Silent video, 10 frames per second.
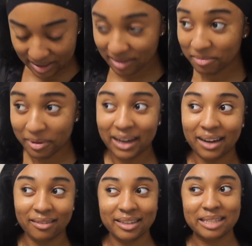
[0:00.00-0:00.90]

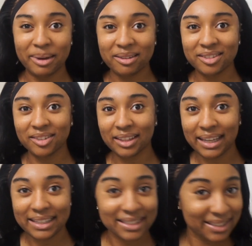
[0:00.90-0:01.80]
Wow, it's about to look
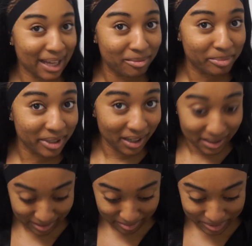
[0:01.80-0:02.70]
like
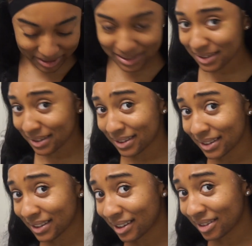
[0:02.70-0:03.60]
Scalpiana, because
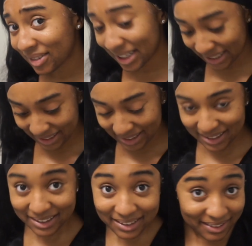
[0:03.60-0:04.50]
look already.
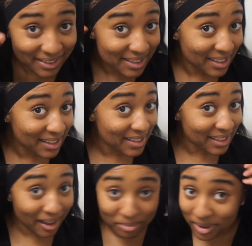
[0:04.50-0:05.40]
You see the
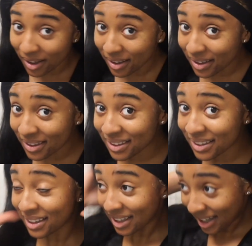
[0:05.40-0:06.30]
Scalpiana?
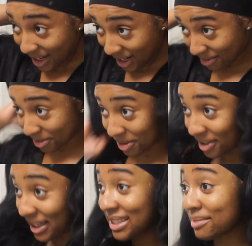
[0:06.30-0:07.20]
Well,
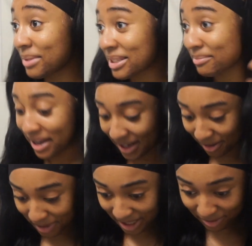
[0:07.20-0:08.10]
that's the best my hair
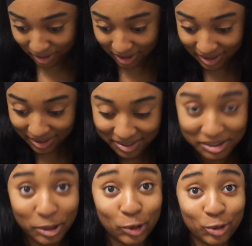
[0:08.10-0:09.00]
will ever look,
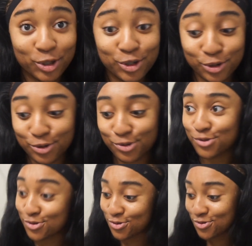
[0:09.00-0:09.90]
so
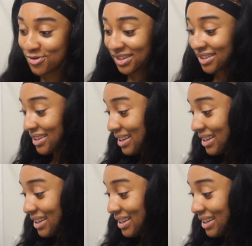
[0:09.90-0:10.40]
shoot.